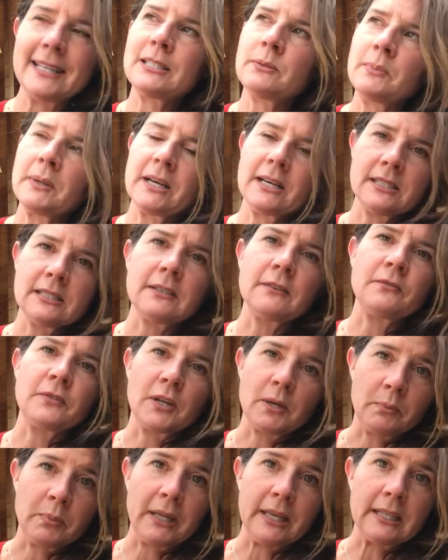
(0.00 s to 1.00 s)
it's because of
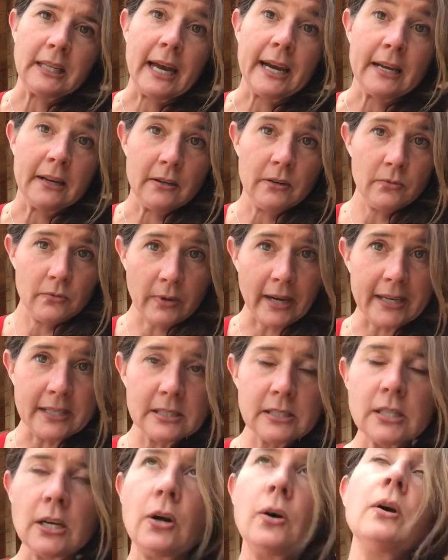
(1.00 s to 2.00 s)
their bloodline, right?
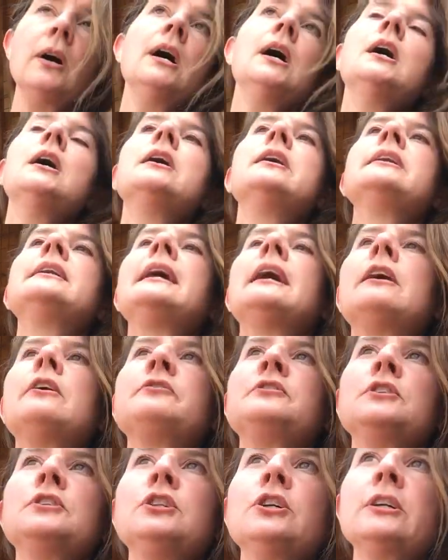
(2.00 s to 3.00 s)
So now
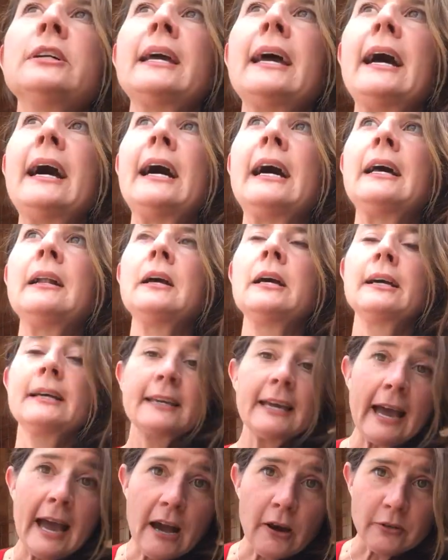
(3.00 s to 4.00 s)
if you look at
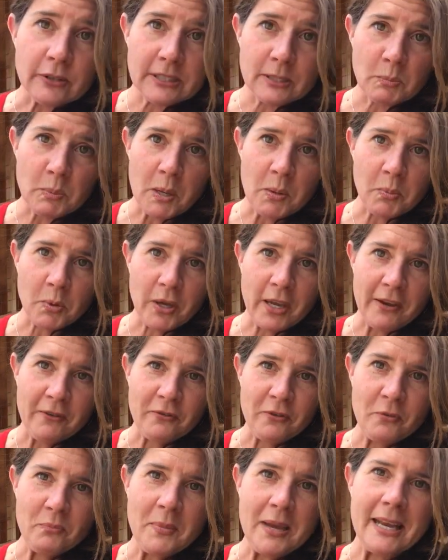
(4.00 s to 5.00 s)
cows that people eat
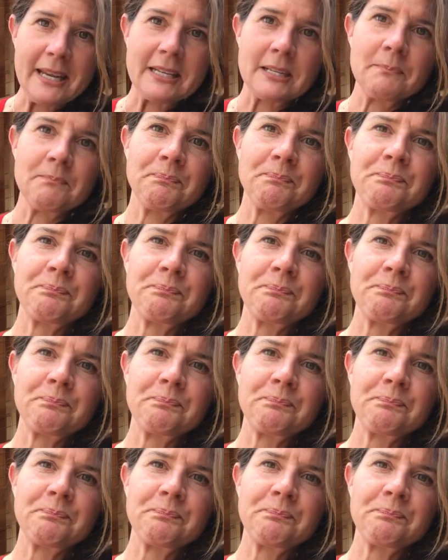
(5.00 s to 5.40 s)
for meat,